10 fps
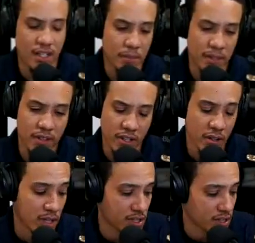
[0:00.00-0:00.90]
mean, great
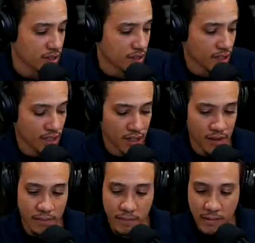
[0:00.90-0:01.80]
question.
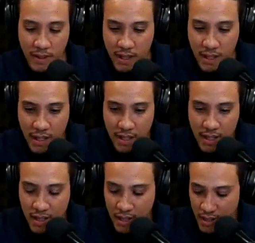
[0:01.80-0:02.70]
Um,
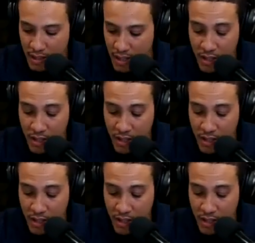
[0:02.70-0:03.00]
yeah,